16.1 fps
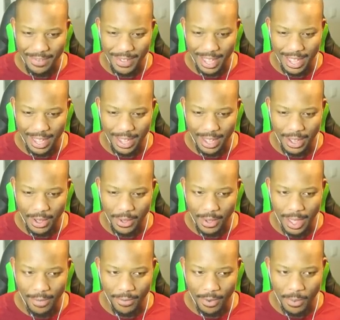uh, oh,
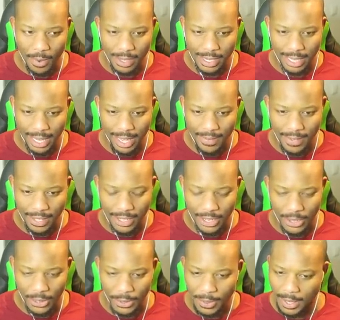everyone's leaving
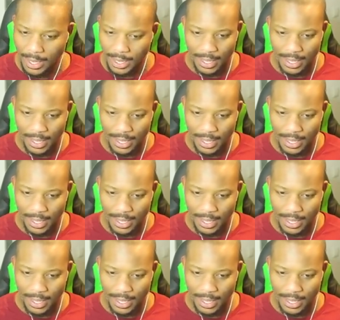too.